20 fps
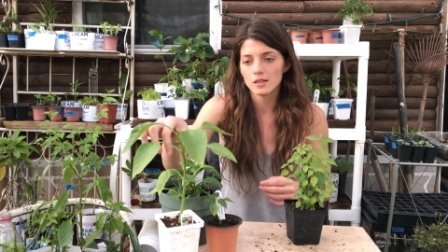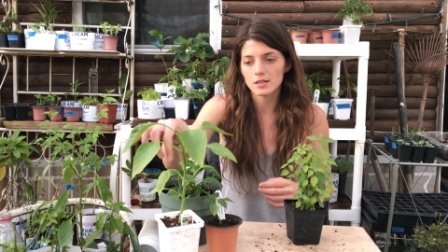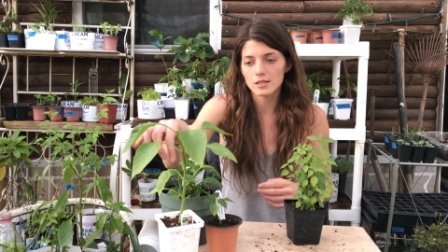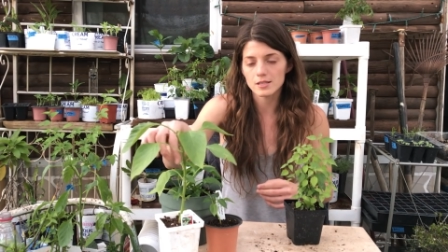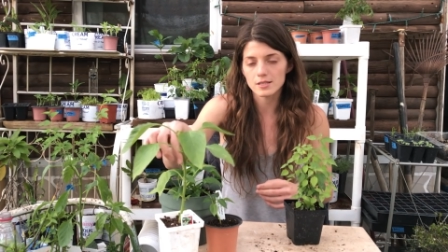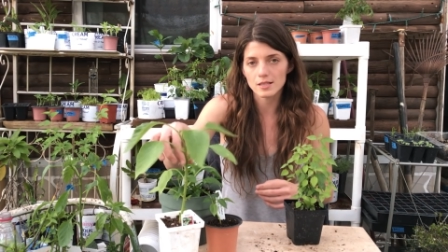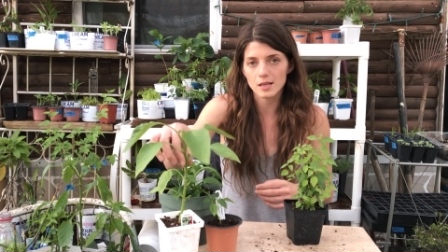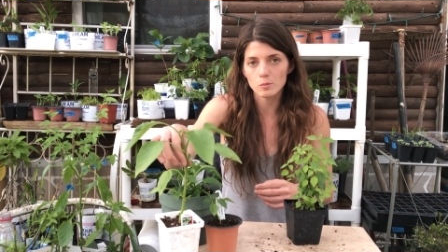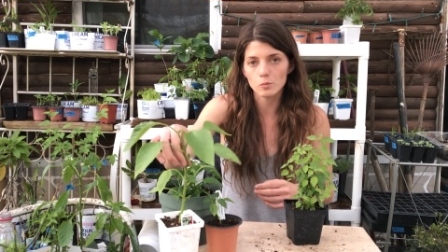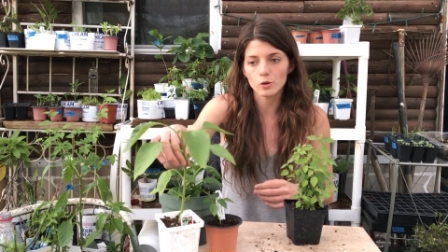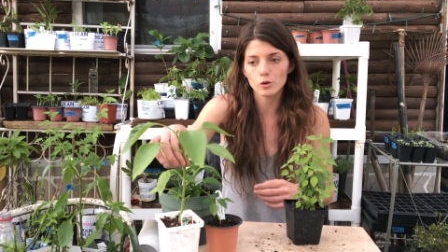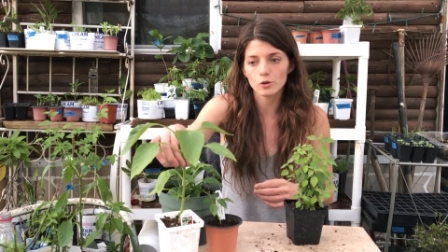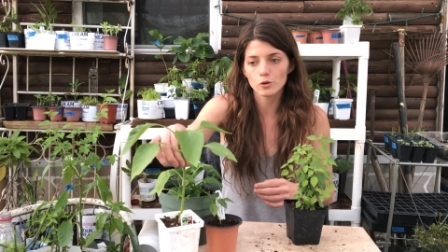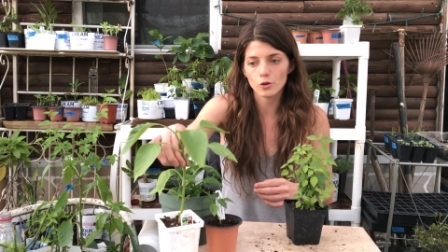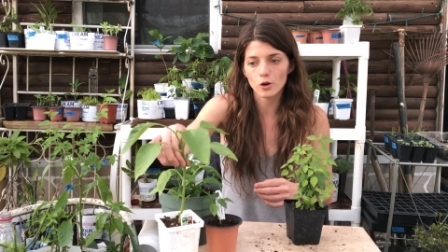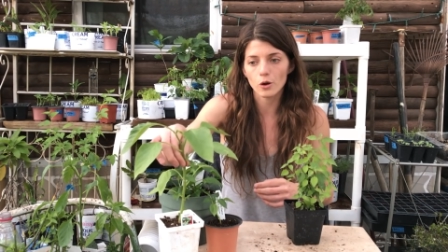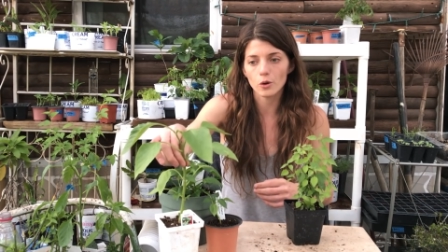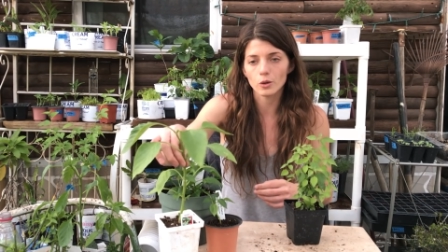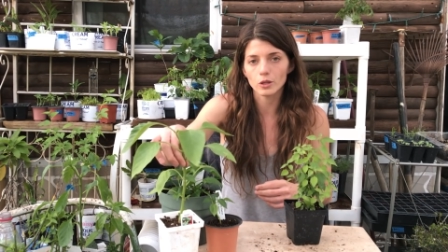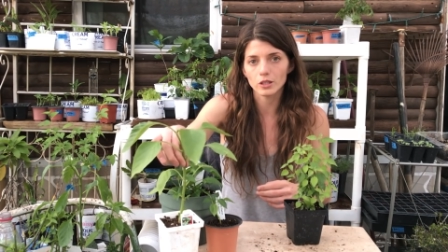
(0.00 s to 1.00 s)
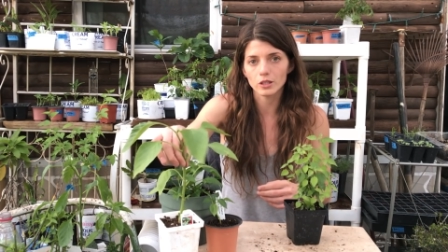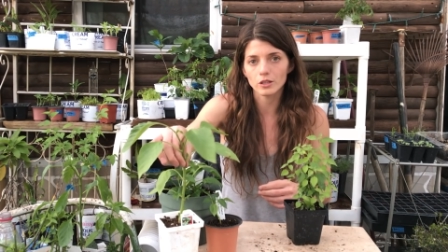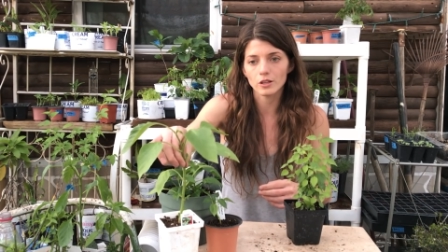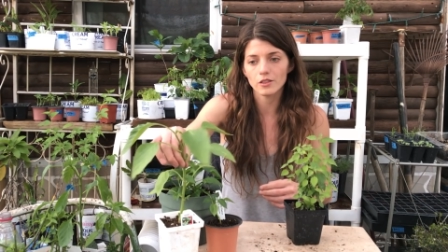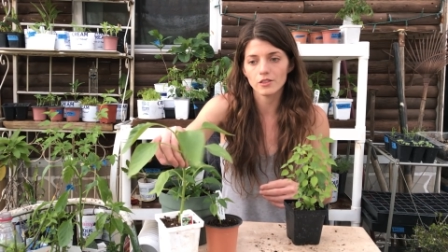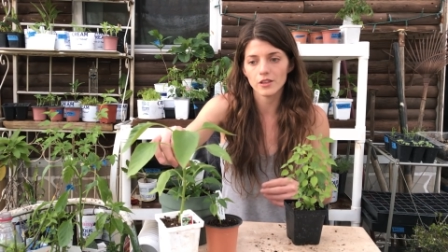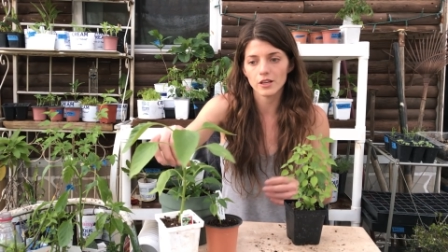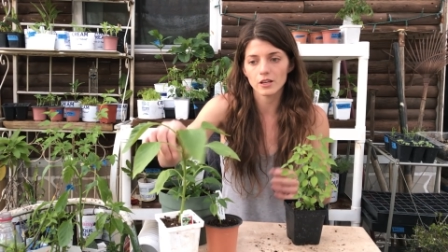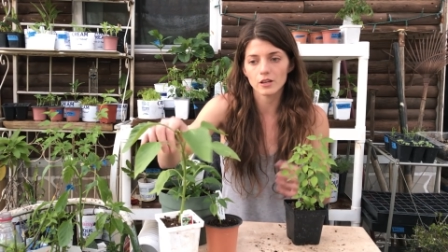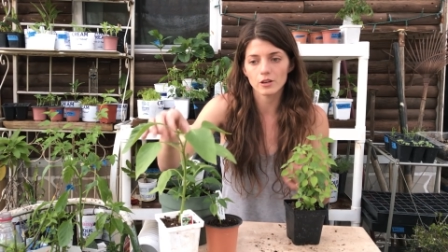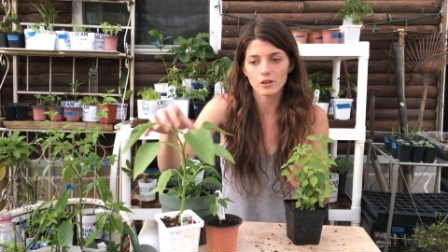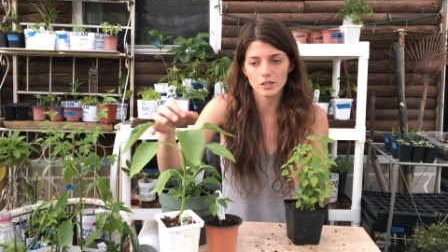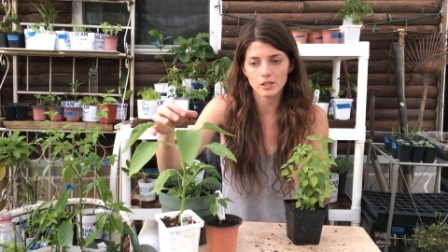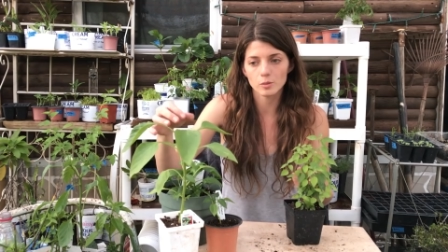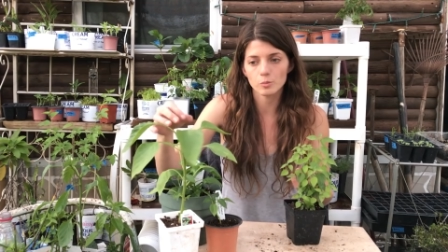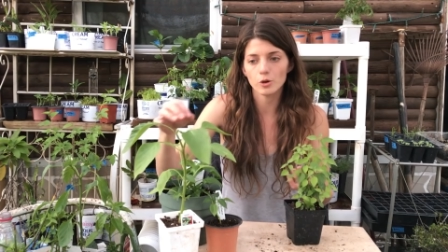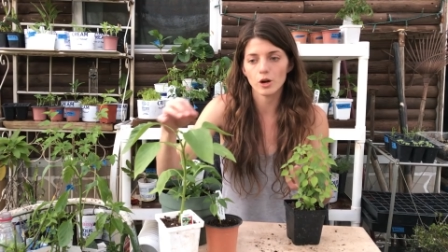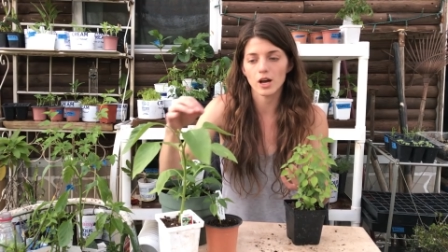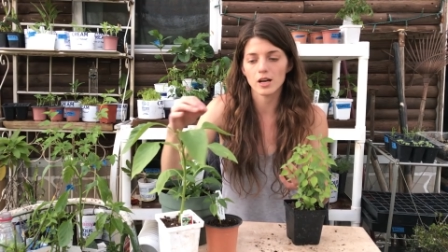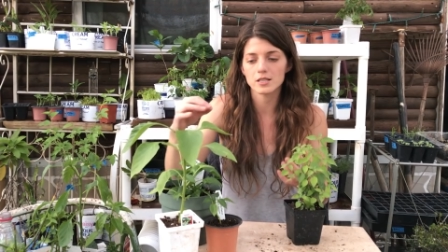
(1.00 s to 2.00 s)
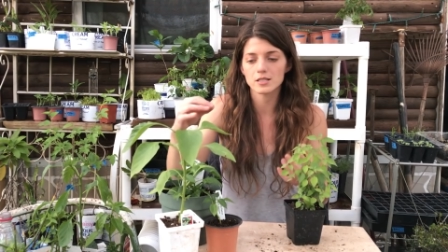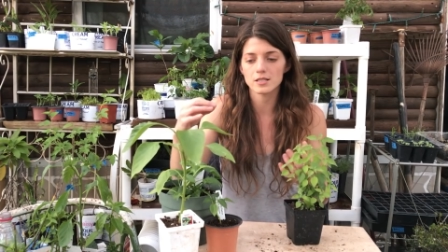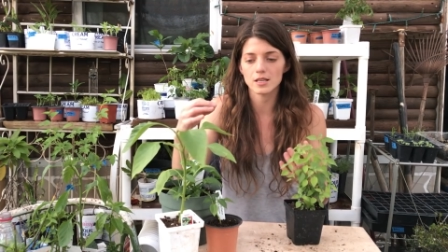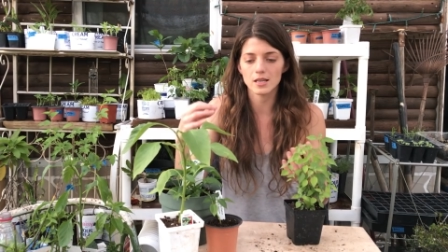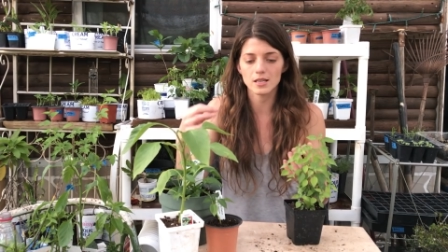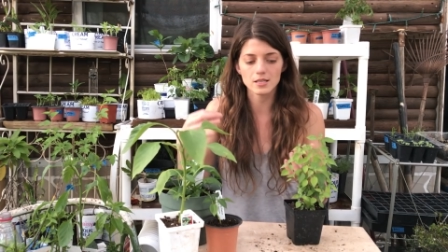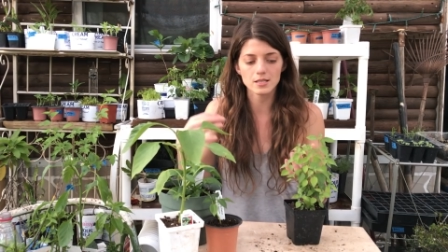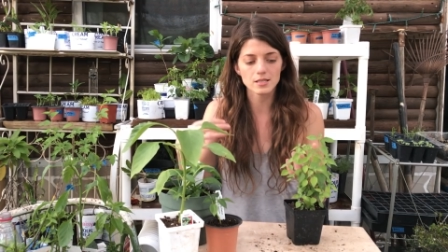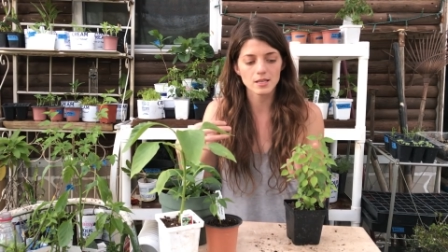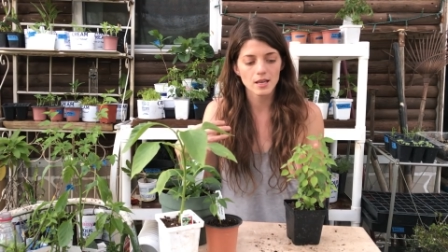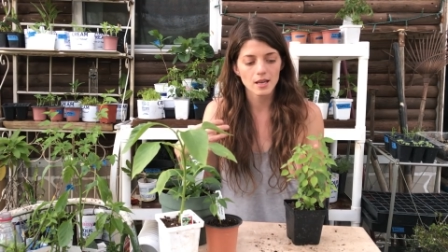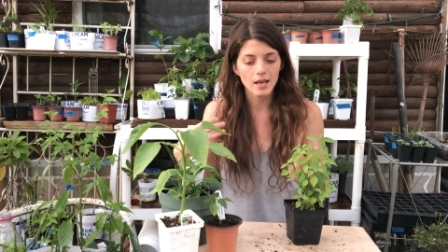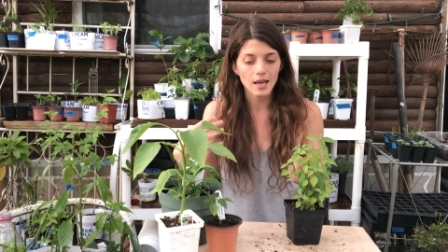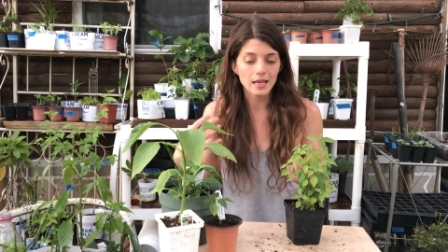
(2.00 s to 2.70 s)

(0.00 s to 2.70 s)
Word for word: the stem will grow a little thicker in the process,